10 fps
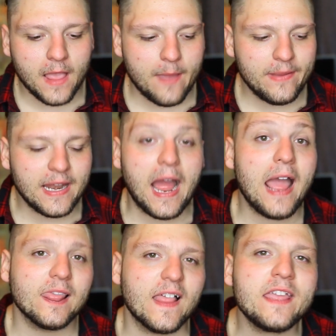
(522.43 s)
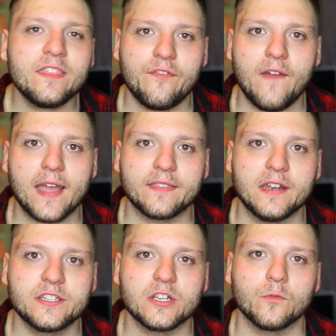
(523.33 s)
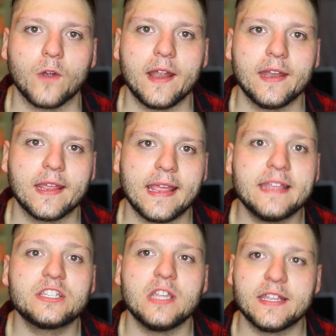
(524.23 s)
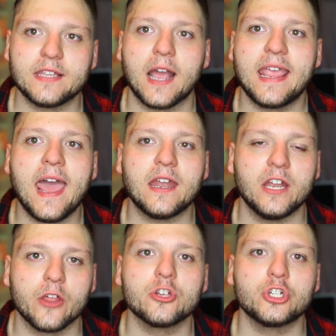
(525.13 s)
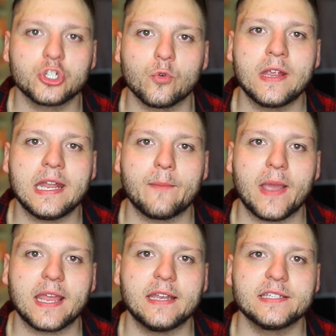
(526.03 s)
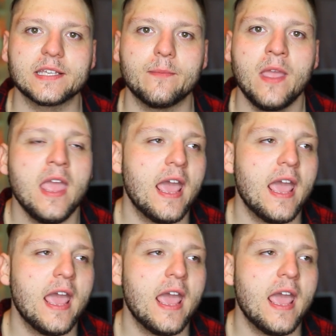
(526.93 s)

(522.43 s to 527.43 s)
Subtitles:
I mean, I like the fact that it's in writing. It's, again, another screening mechanism.